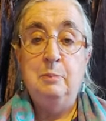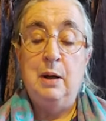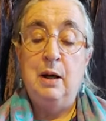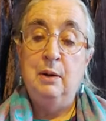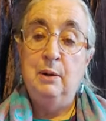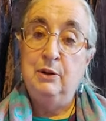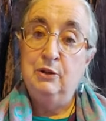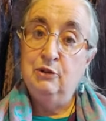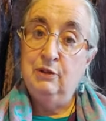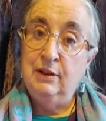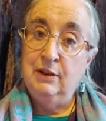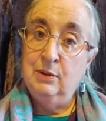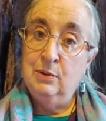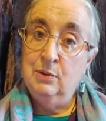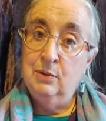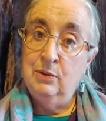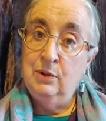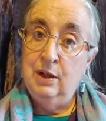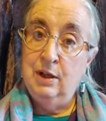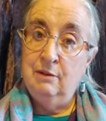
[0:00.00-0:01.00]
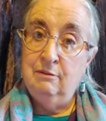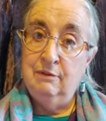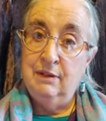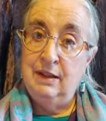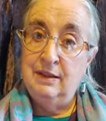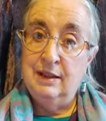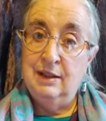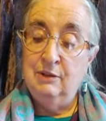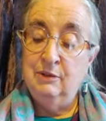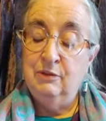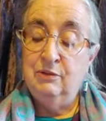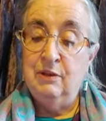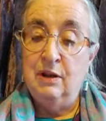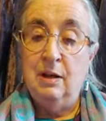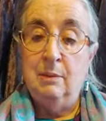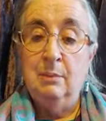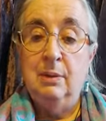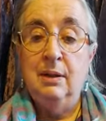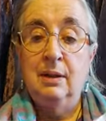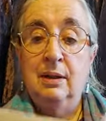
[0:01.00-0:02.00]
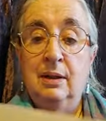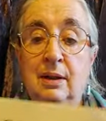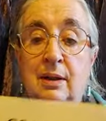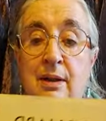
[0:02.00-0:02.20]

Poetry Corner, reading from